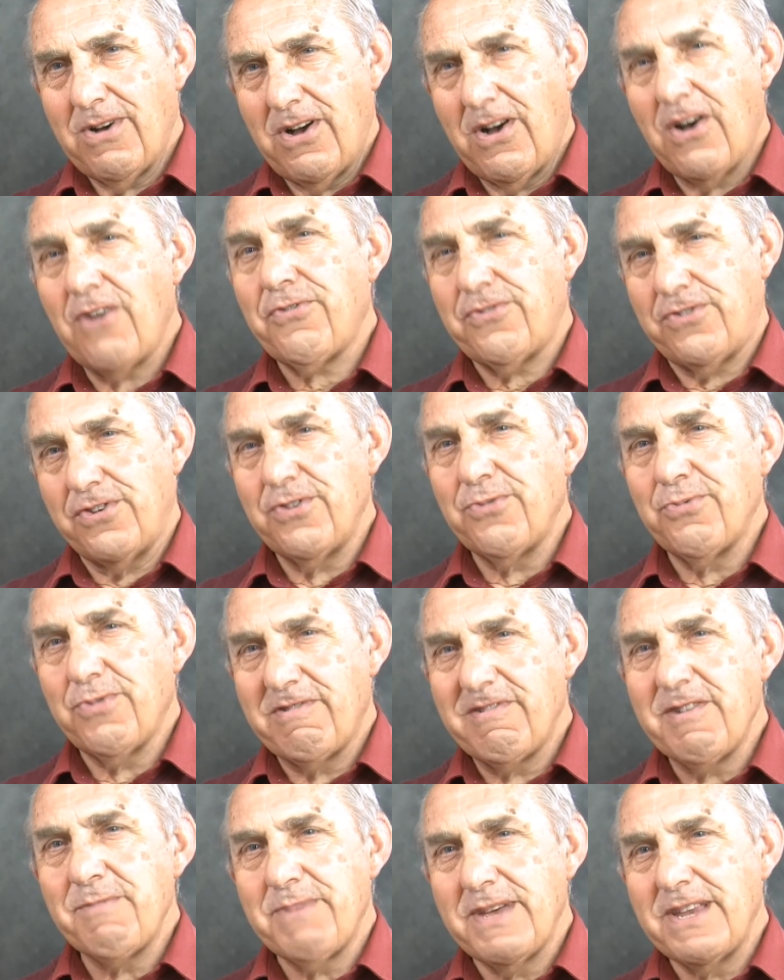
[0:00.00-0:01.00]
Often
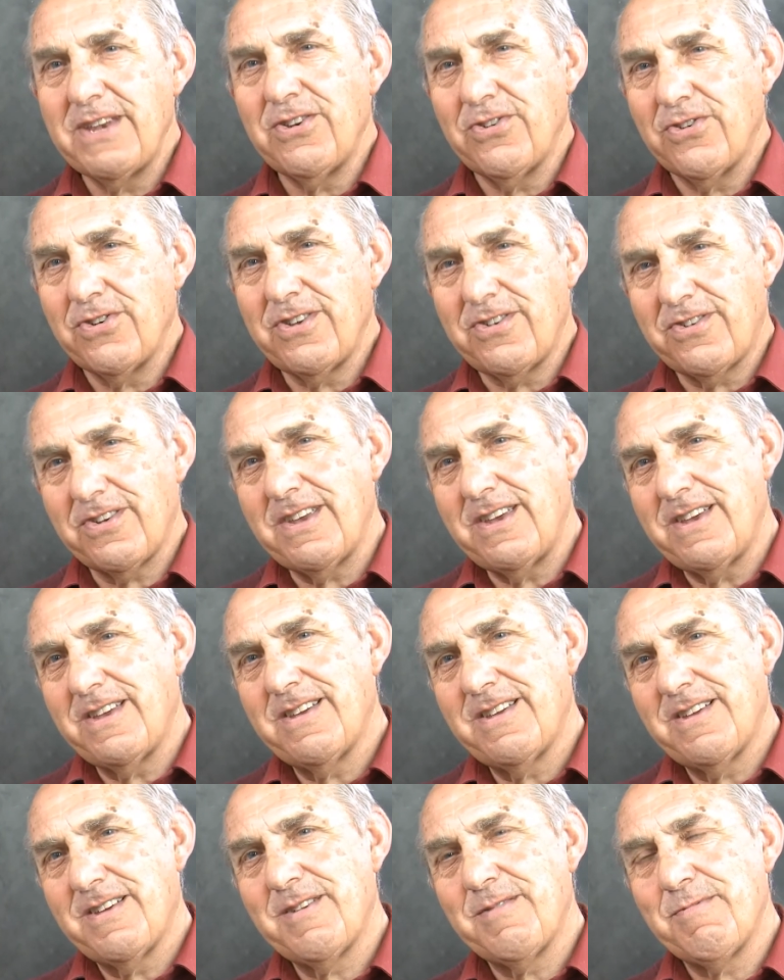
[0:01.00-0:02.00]
we're a bit noisy,
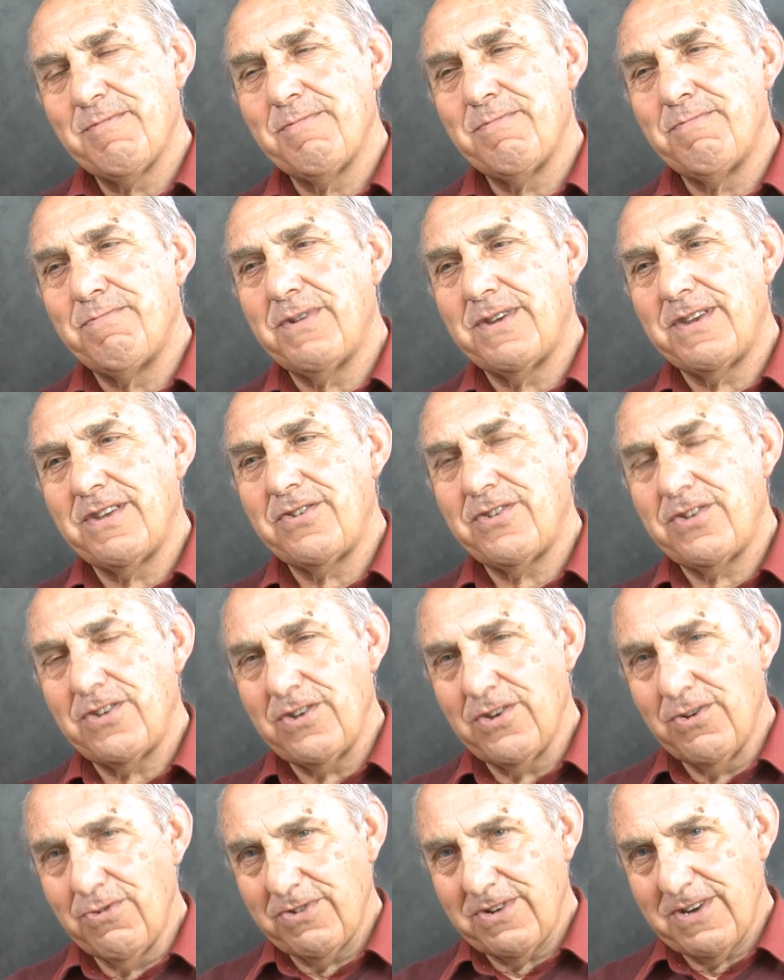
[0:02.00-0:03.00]
but
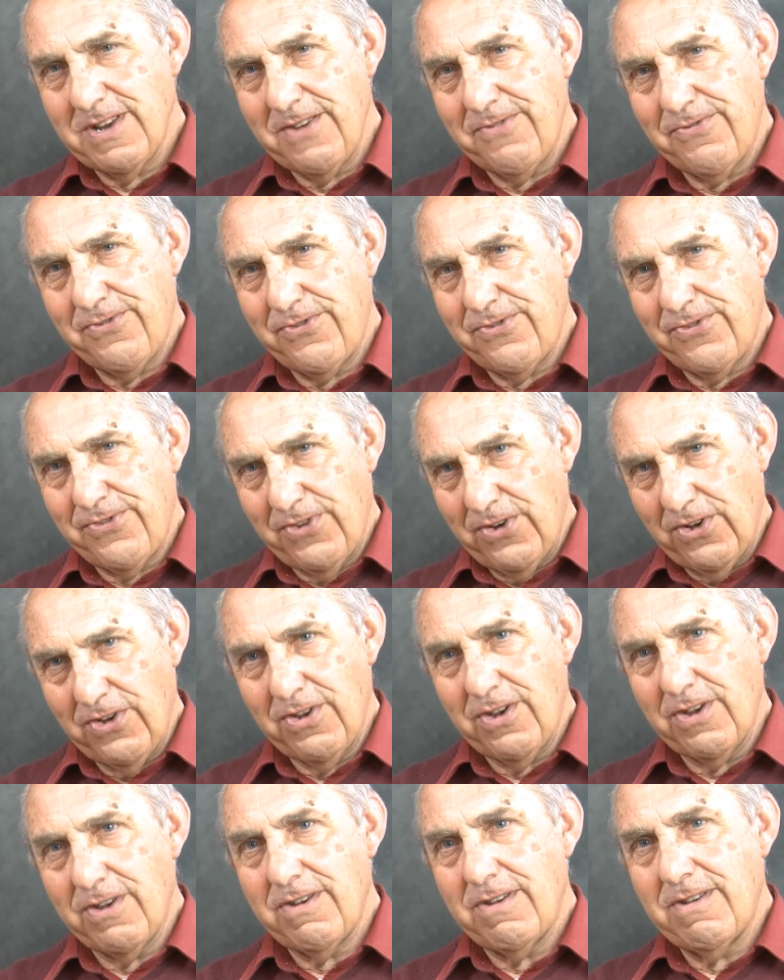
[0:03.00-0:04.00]
it's hugely
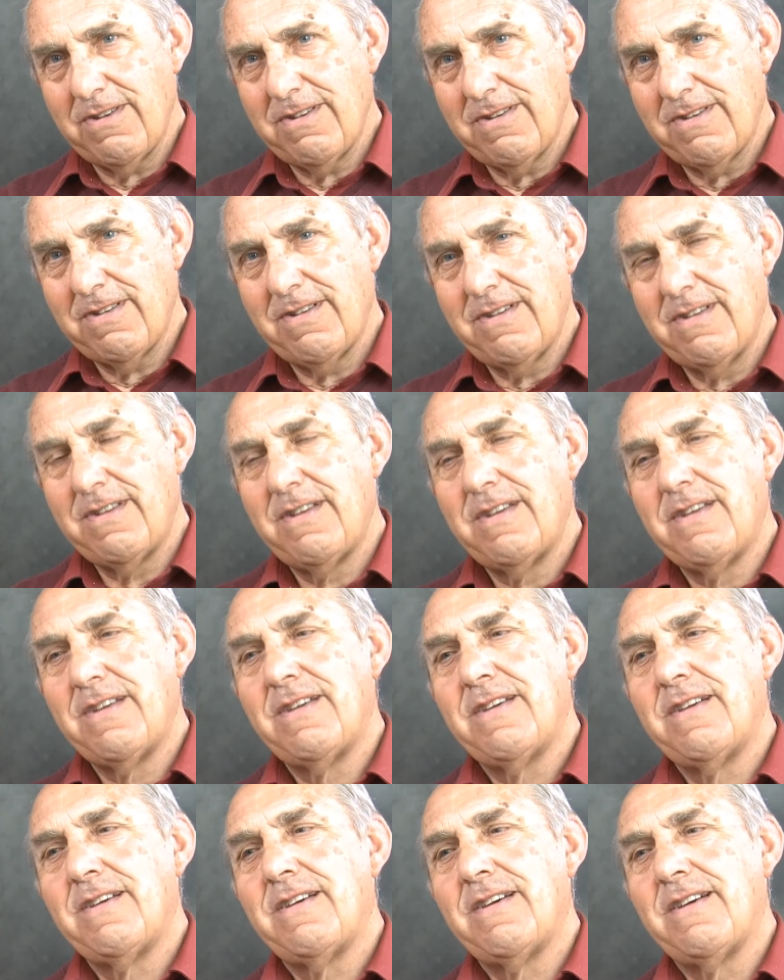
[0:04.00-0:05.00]
fun,
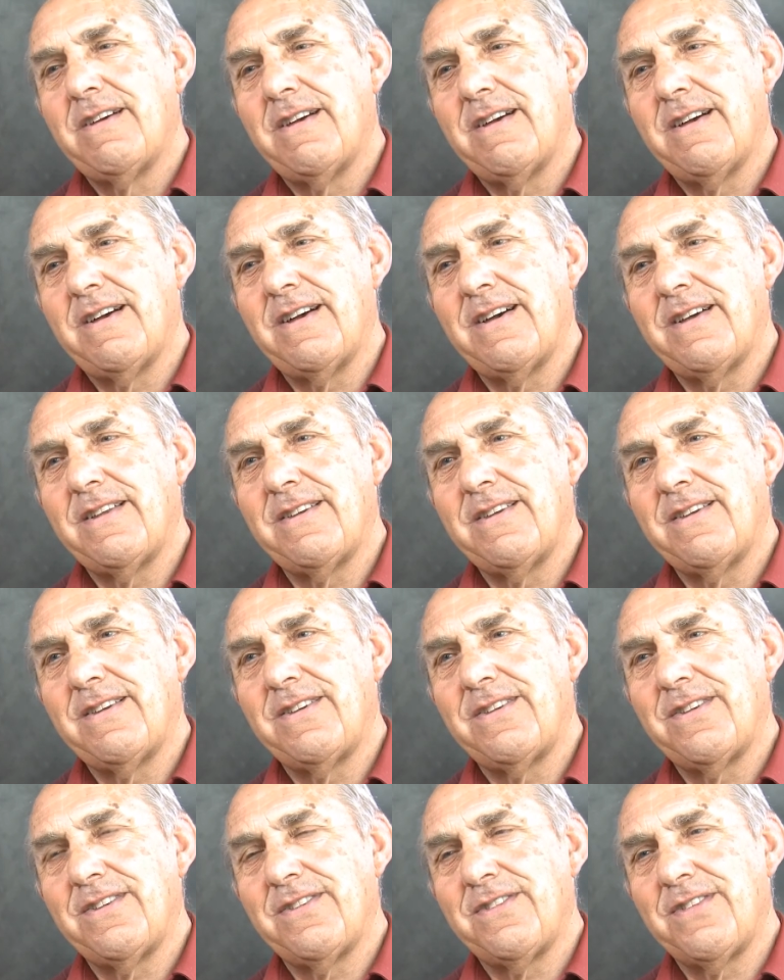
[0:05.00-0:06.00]

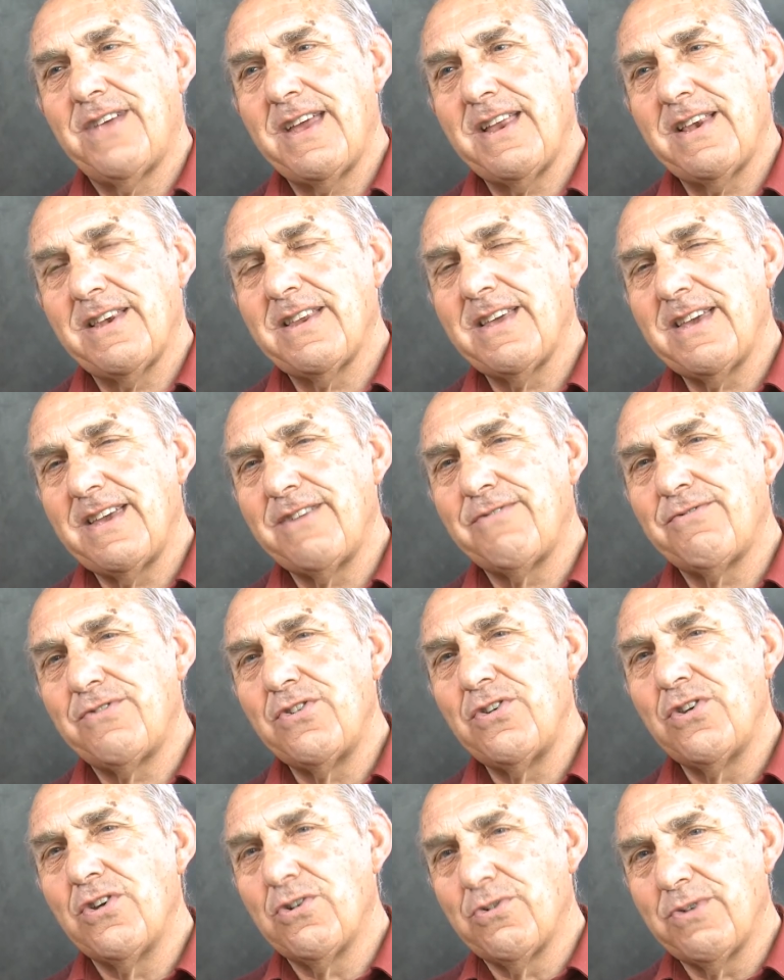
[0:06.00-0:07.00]
and they leave
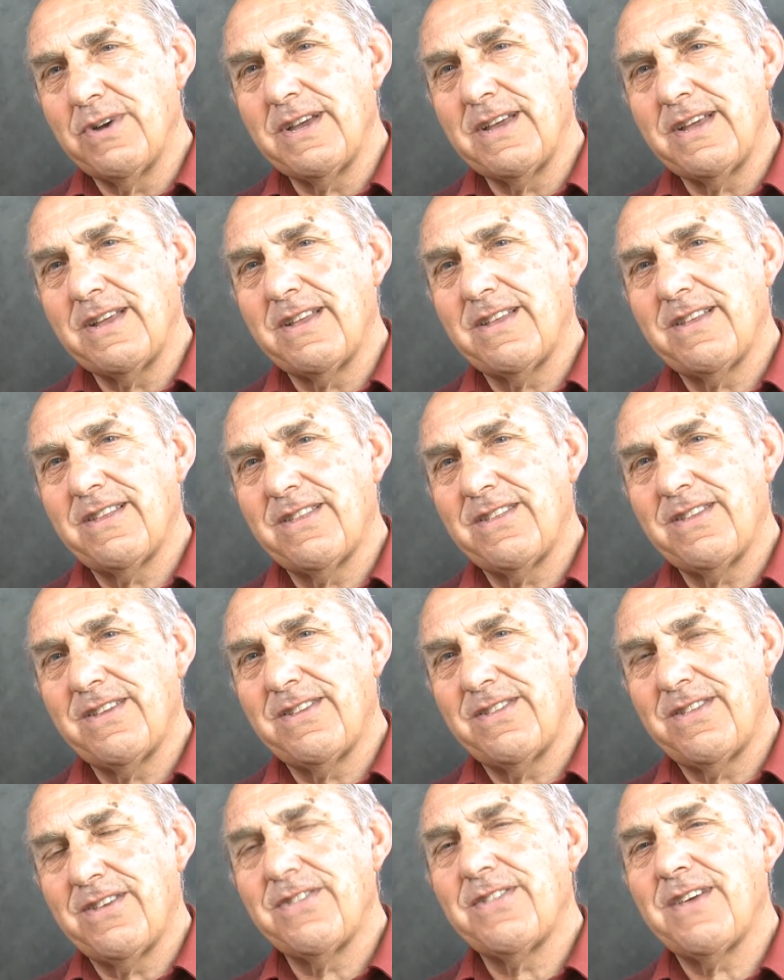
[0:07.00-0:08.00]
knowing
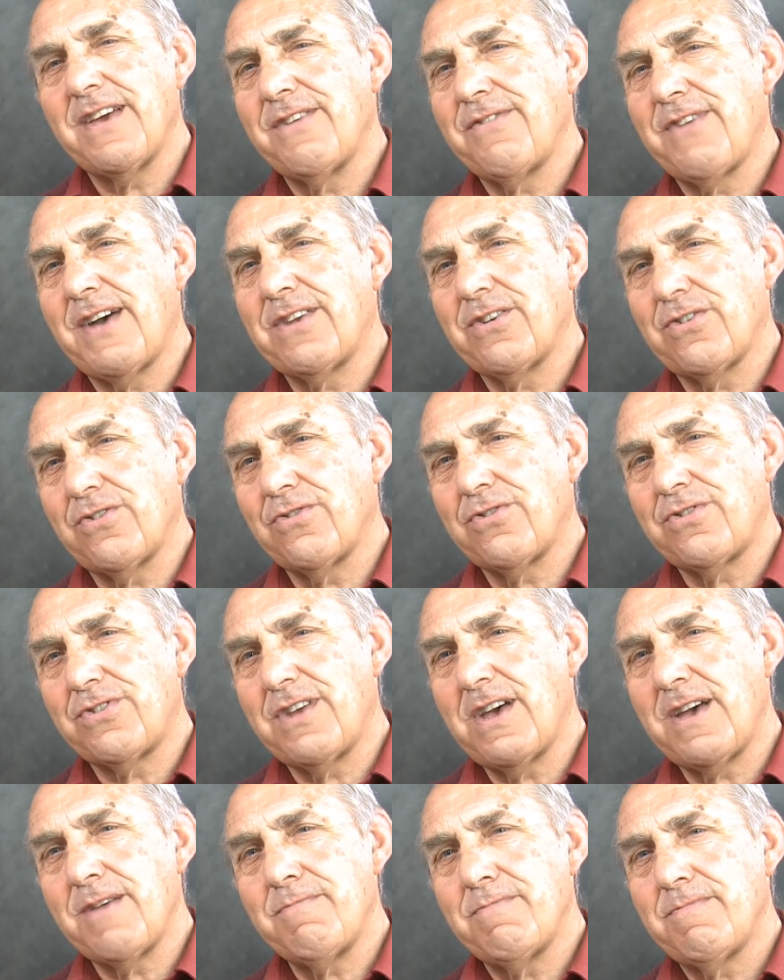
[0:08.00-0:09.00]
that they've had a good
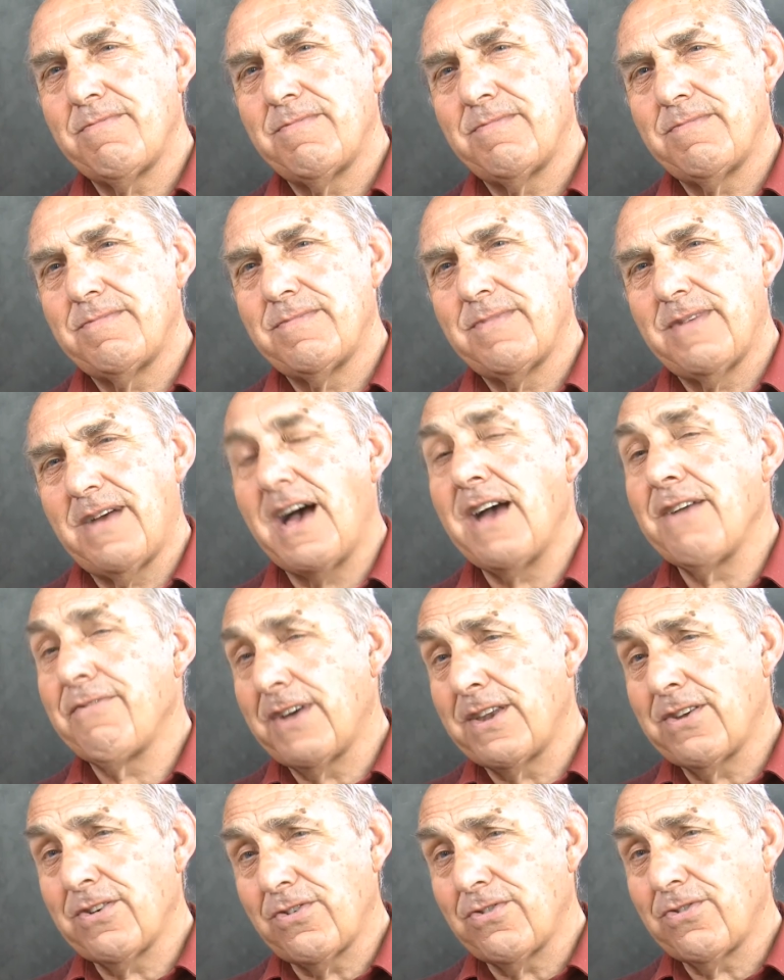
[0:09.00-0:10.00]
time. I've
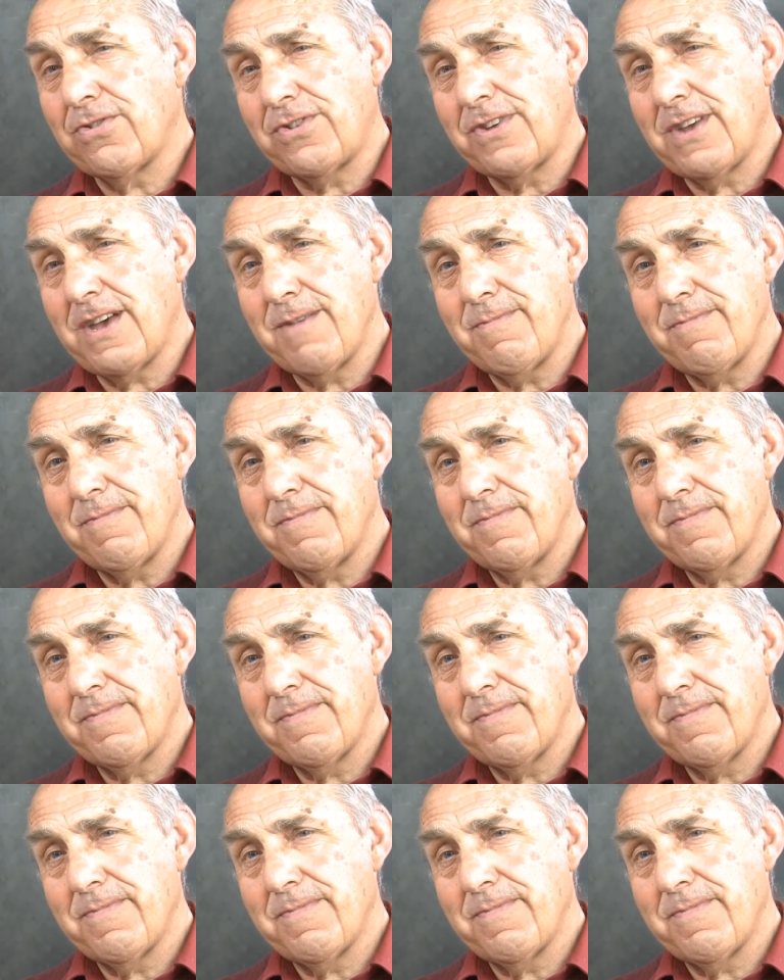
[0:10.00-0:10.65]
had a good time,